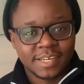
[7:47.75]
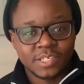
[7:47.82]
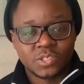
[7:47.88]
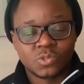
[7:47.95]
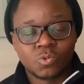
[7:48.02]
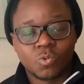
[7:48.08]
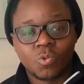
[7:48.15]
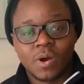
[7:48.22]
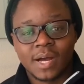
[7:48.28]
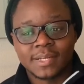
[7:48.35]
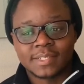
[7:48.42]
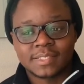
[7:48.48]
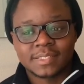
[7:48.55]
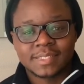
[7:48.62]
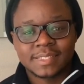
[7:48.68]
into
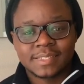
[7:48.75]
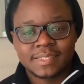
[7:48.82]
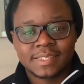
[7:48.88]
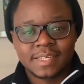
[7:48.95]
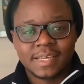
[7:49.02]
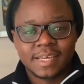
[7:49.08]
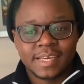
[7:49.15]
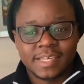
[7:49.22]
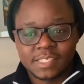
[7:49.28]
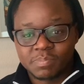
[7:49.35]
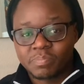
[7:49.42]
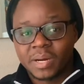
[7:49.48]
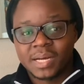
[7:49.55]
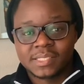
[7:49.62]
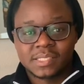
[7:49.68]
what is
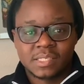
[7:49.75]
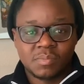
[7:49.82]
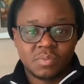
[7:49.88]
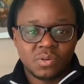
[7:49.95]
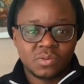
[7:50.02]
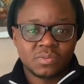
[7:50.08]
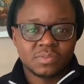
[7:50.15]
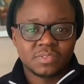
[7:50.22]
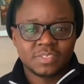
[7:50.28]
possible.